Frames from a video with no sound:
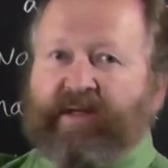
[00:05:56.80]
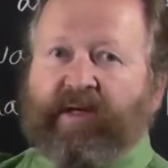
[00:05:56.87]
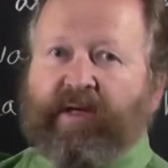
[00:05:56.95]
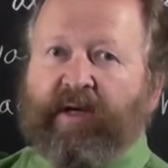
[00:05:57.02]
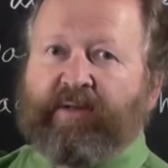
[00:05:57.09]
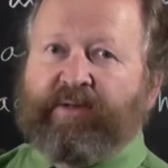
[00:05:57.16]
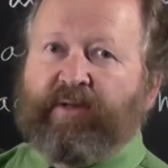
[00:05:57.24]
a
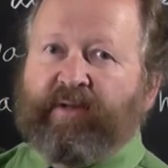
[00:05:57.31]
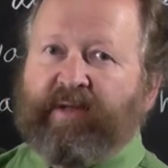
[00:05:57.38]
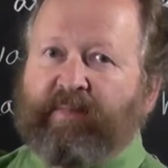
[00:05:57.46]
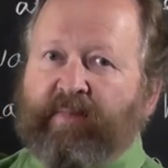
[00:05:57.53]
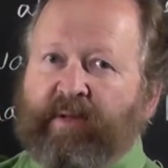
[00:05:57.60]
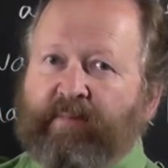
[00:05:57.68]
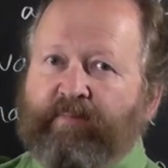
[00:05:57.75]
cardinal
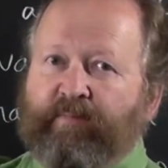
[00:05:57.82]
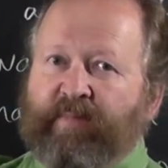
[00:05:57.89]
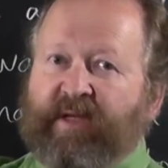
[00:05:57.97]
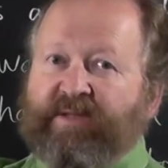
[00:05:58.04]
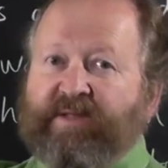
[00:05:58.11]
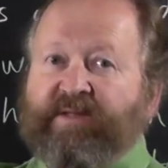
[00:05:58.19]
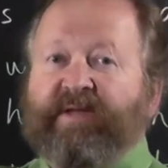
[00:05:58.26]
number
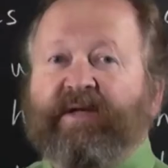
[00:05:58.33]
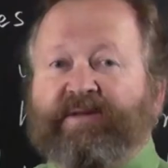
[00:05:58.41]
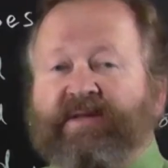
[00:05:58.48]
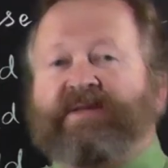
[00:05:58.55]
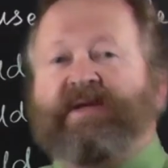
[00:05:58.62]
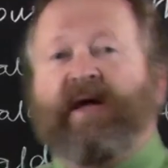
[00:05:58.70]
because it tells us